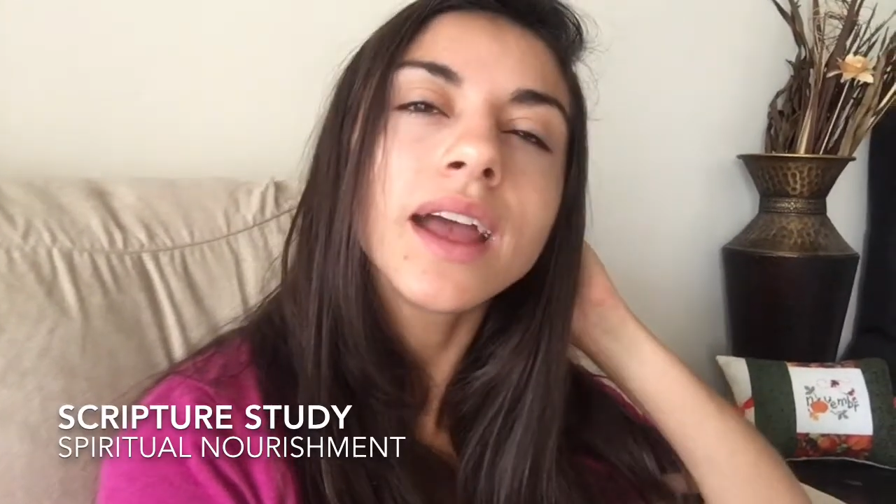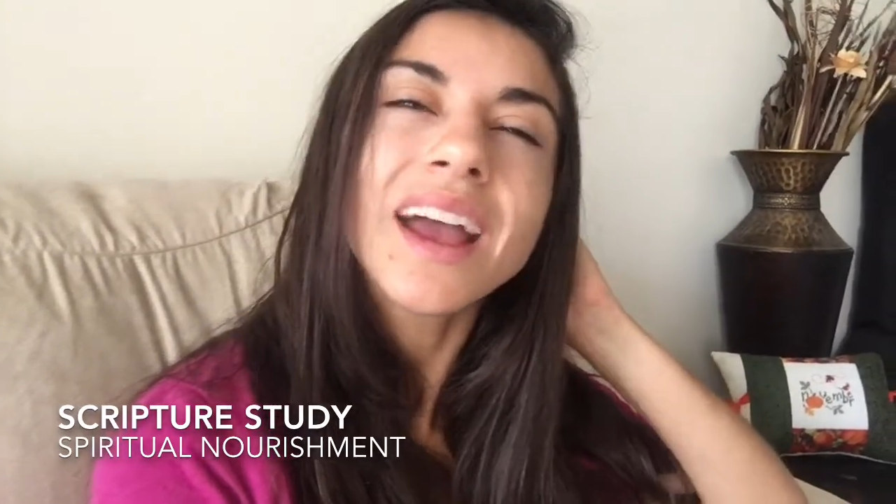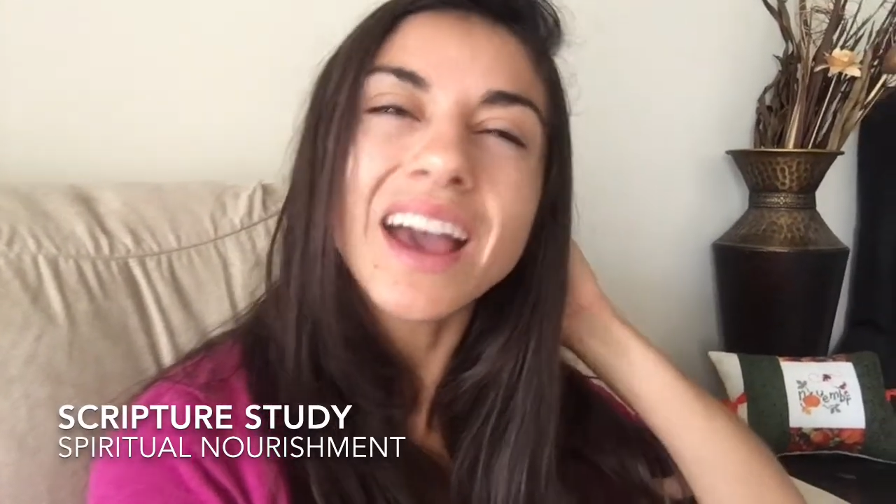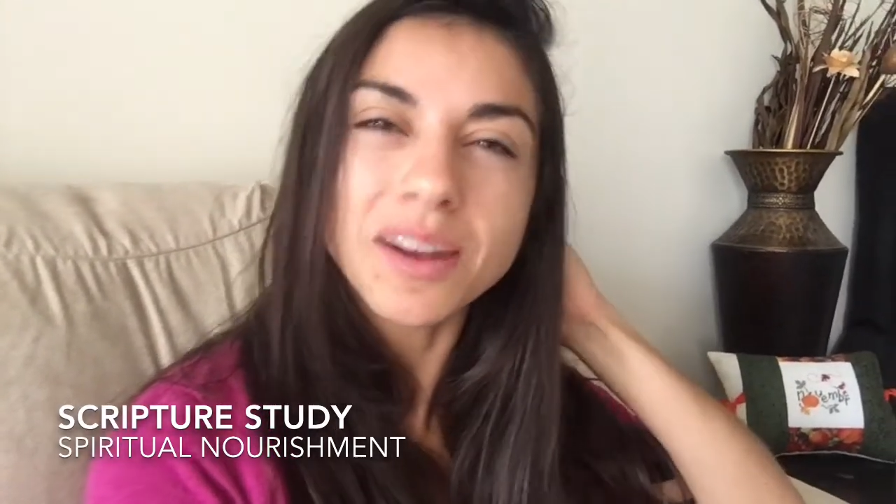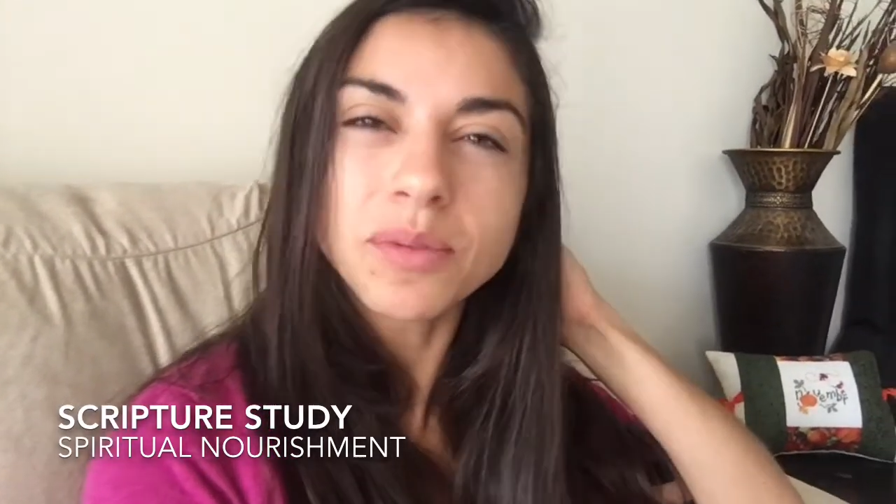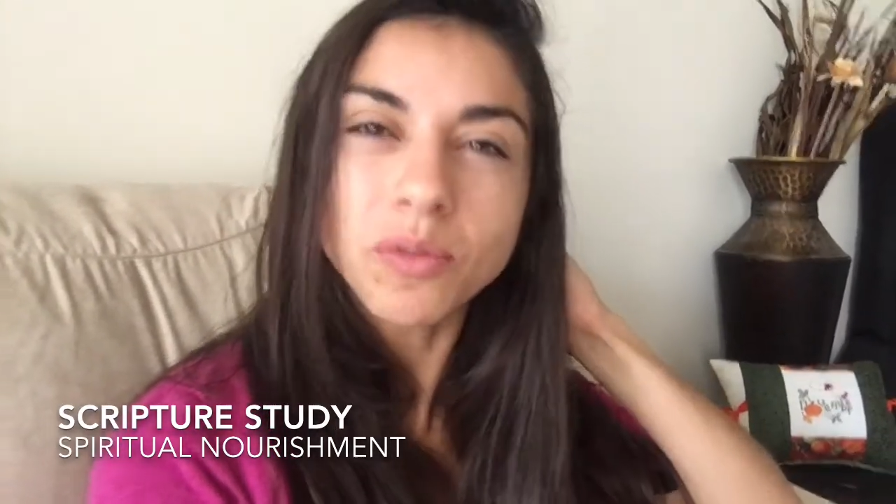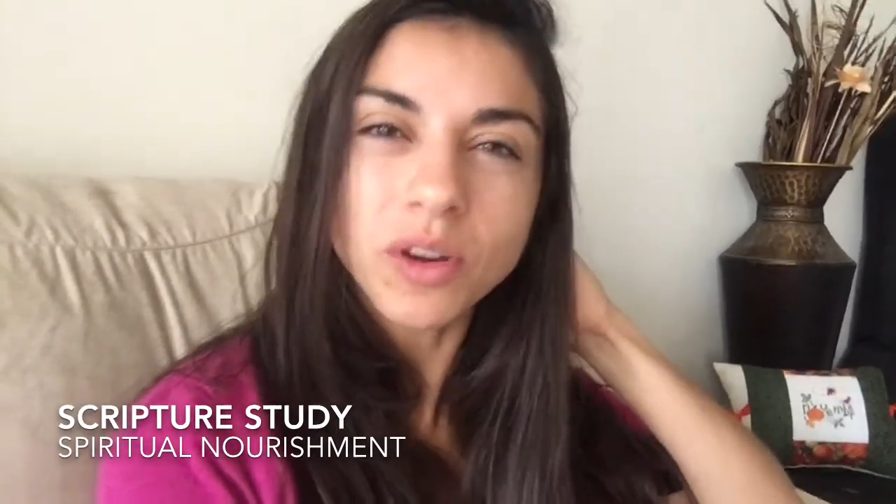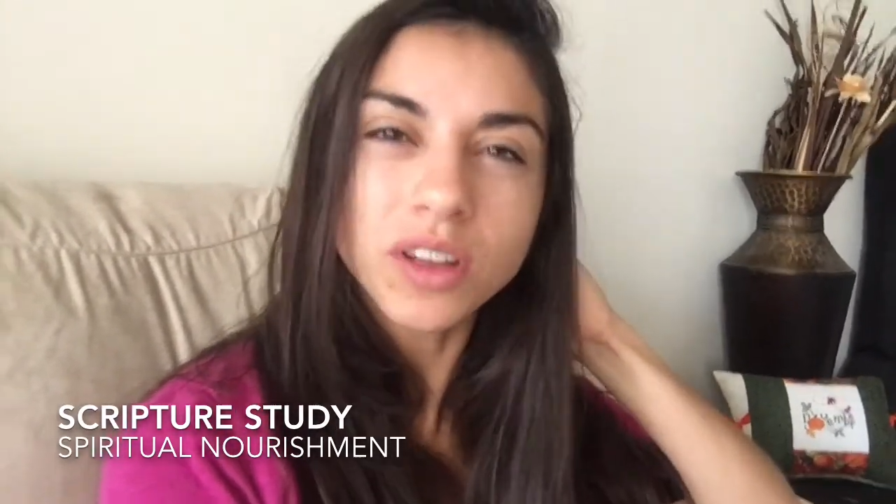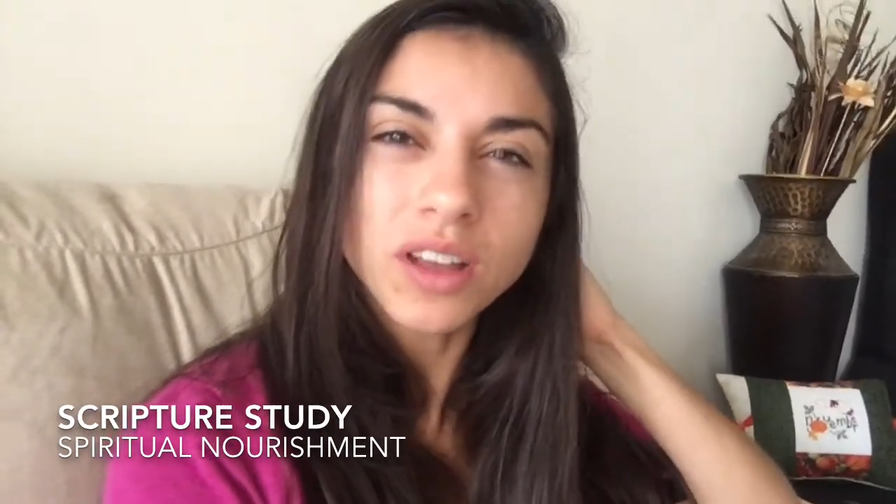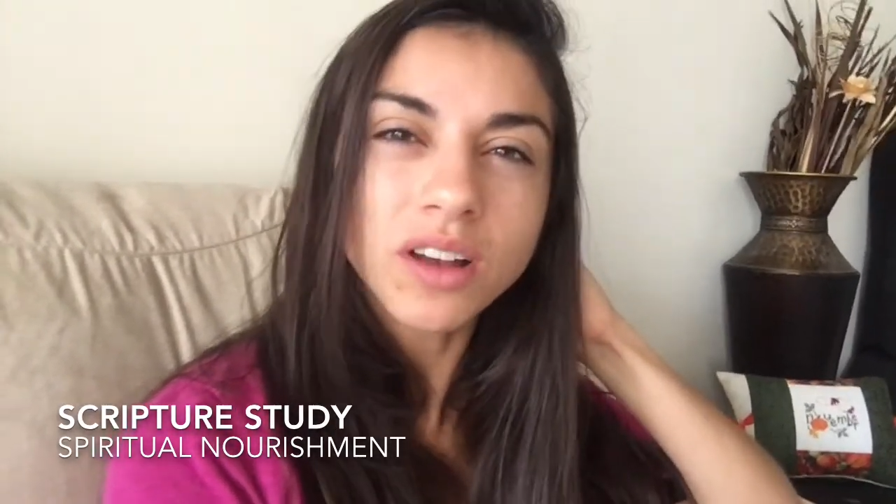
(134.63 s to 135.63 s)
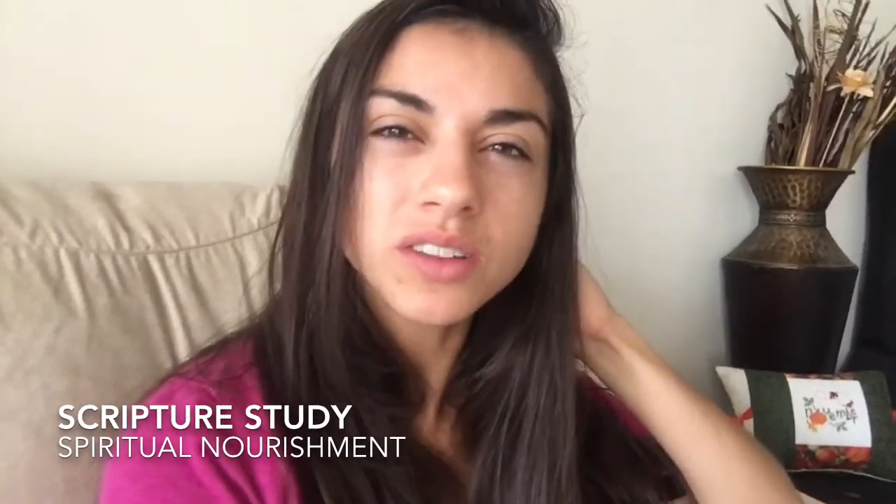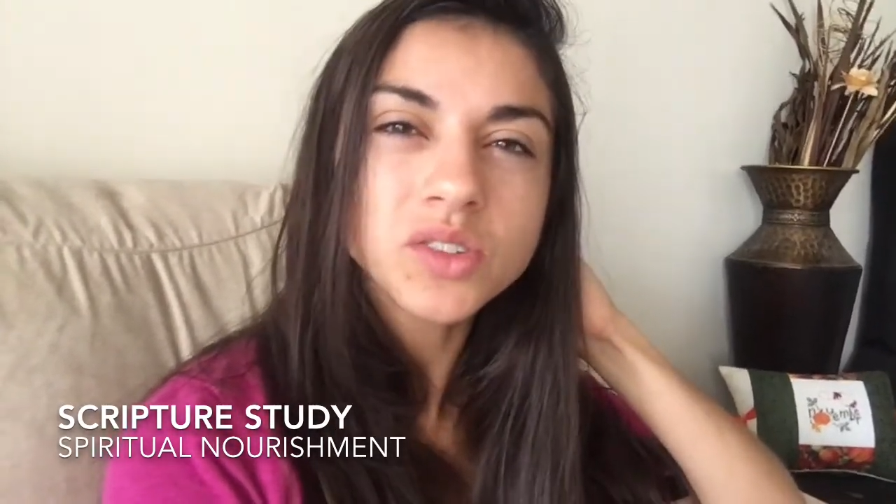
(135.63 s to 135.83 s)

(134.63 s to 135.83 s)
I had been working on.